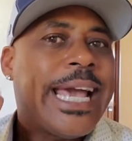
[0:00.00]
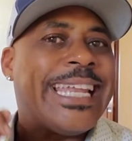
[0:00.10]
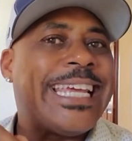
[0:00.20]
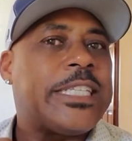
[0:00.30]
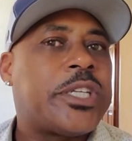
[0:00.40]

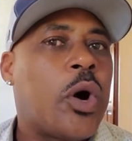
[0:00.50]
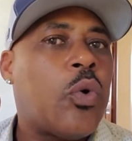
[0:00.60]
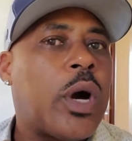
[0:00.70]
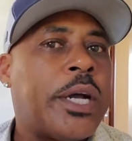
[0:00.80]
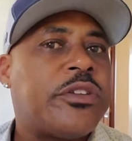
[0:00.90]
and they
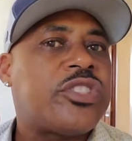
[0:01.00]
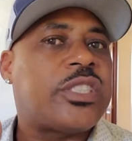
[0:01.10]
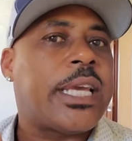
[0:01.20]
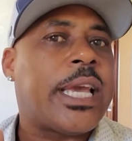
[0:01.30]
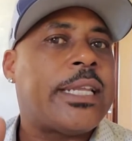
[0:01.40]
don't
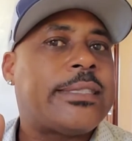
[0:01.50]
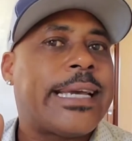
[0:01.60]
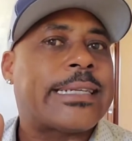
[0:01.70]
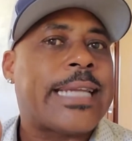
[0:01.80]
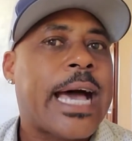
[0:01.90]
understand the
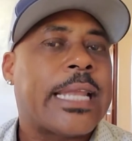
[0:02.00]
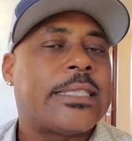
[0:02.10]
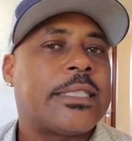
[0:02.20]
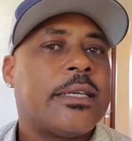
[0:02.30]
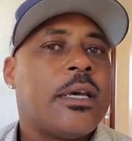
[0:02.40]

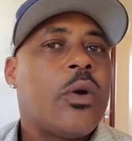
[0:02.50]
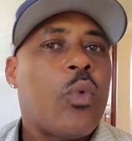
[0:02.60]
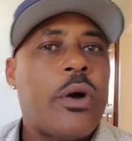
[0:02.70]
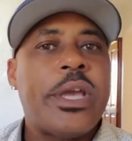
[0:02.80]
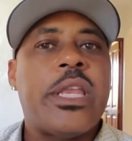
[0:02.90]
technology.
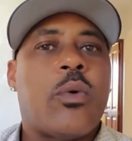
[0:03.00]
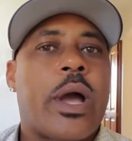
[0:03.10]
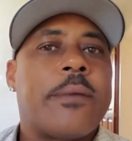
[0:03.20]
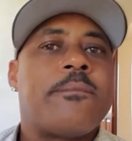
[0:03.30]
Well, anyway,